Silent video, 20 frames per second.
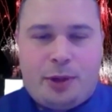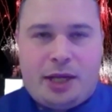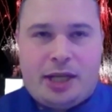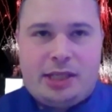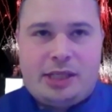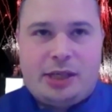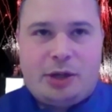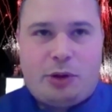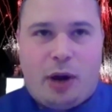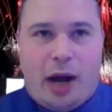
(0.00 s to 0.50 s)
would
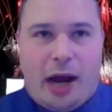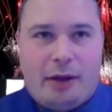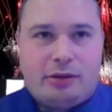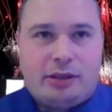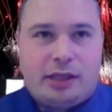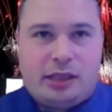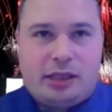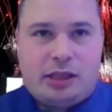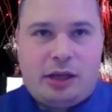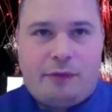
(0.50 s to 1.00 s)
consider Ohio
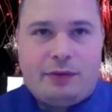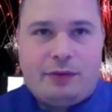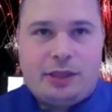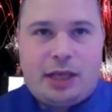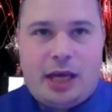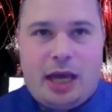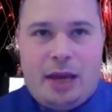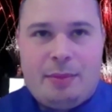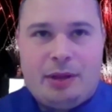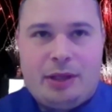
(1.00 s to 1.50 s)
State's toughest
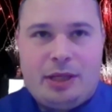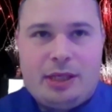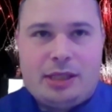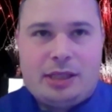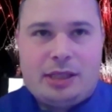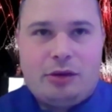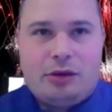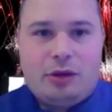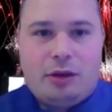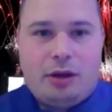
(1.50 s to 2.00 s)
game, at least
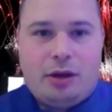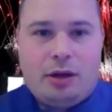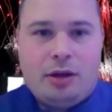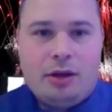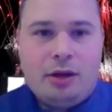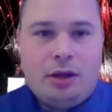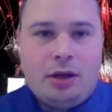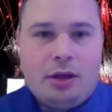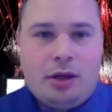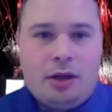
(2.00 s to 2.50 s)
until the
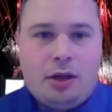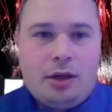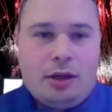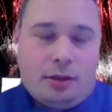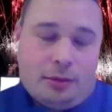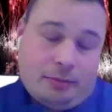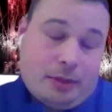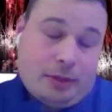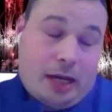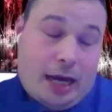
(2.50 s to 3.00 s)

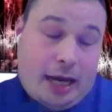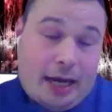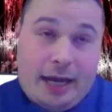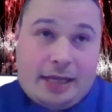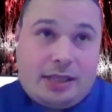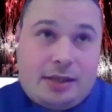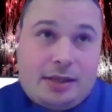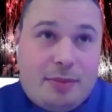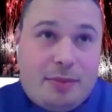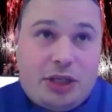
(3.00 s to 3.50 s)

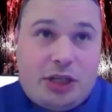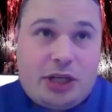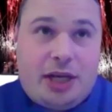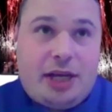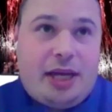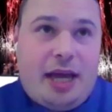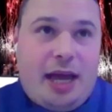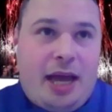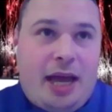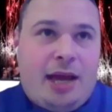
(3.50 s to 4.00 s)

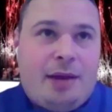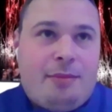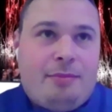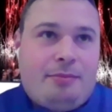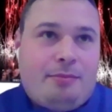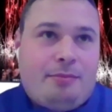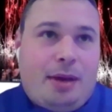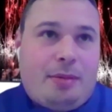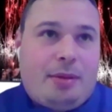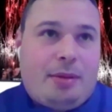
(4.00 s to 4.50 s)
Michigan
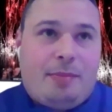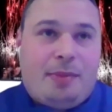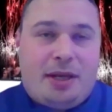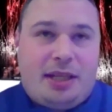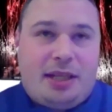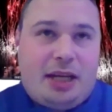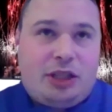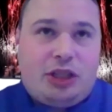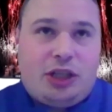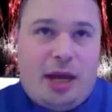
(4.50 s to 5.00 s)
game, maybe the Big
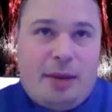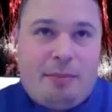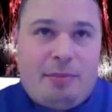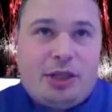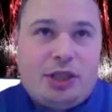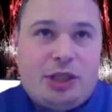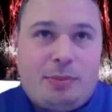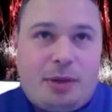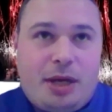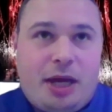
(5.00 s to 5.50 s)
Ten
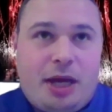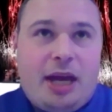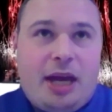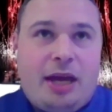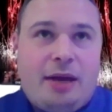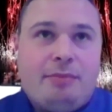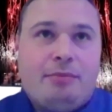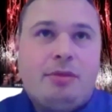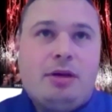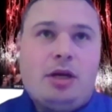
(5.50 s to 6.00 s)
championship
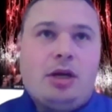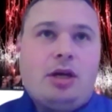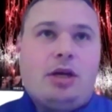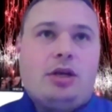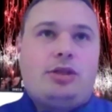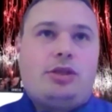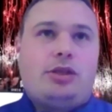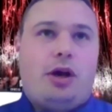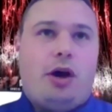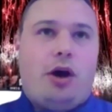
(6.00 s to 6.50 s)
game.
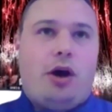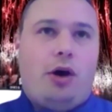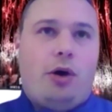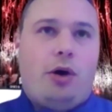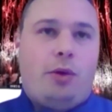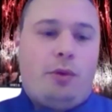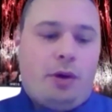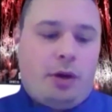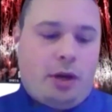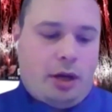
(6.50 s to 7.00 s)

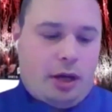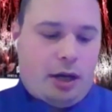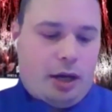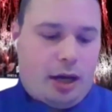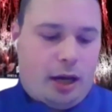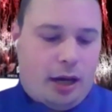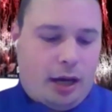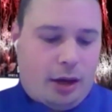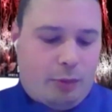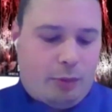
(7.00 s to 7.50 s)
So
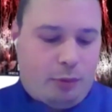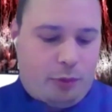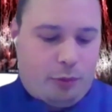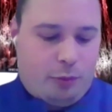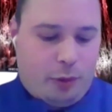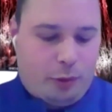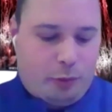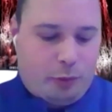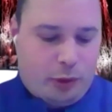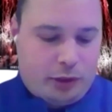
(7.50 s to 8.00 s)

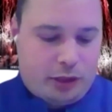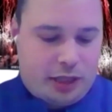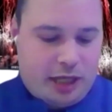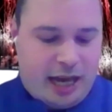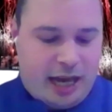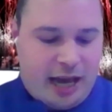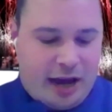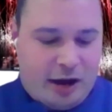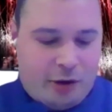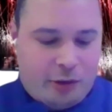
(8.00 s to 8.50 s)
we'll see
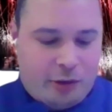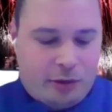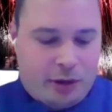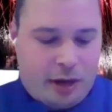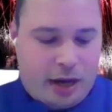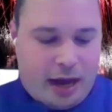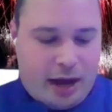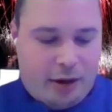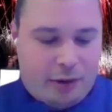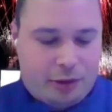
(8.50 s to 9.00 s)

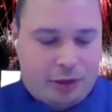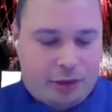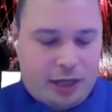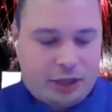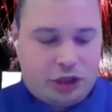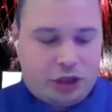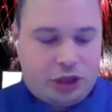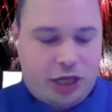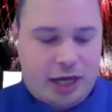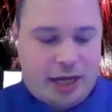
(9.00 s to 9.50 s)
how
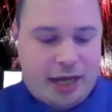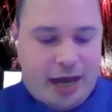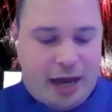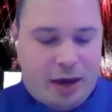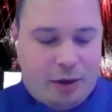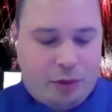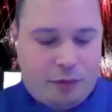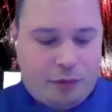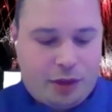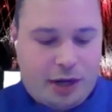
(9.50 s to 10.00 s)
things shake
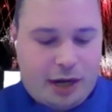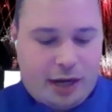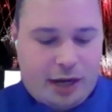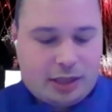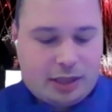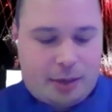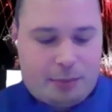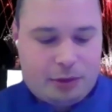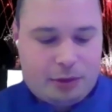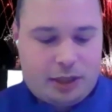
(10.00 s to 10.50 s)
out over the next
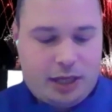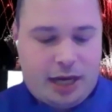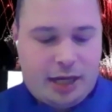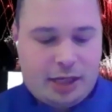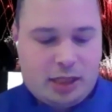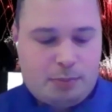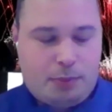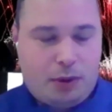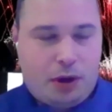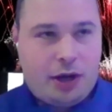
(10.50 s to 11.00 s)
couple of
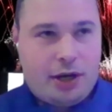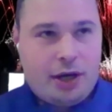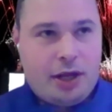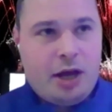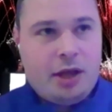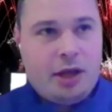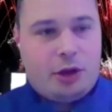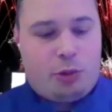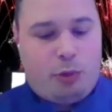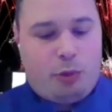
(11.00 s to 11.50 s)
days. But
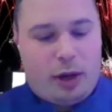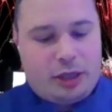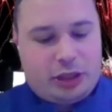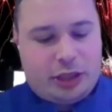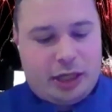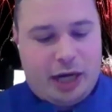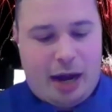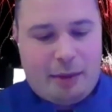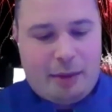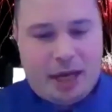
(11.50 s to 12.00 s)
the
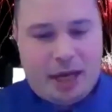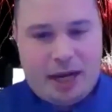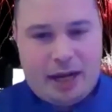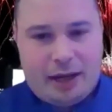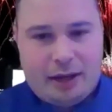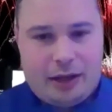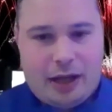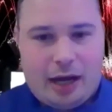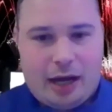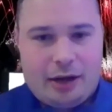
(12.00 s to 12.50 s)
question I'm getting
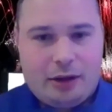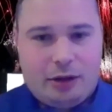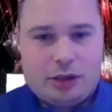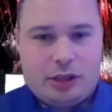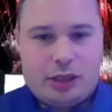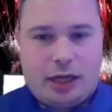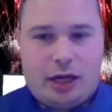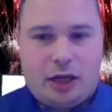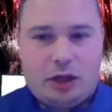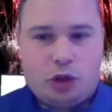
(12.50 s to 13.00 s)
a lot, it
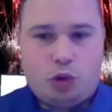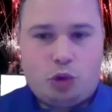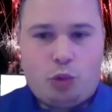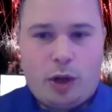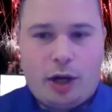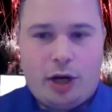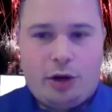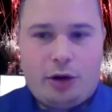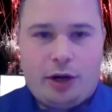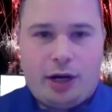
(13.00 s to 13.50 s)
looks like on
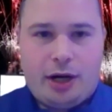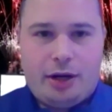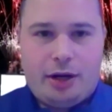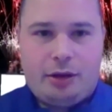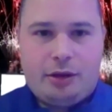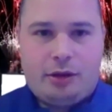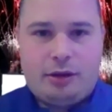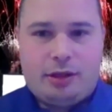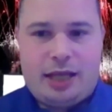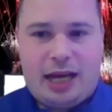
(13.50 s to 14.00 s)
Twitter and
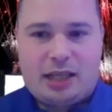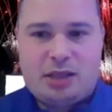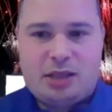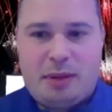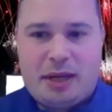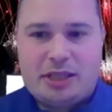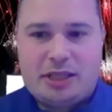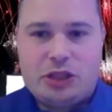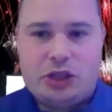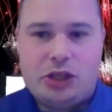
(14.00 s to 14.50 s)
text
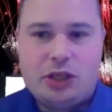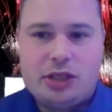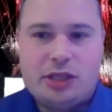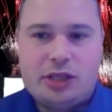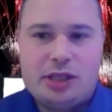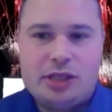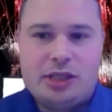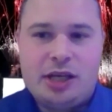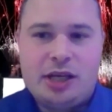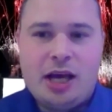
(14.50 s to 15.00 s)
messages,
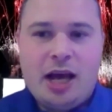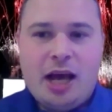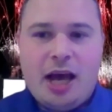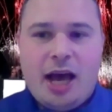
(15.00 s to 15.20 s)
is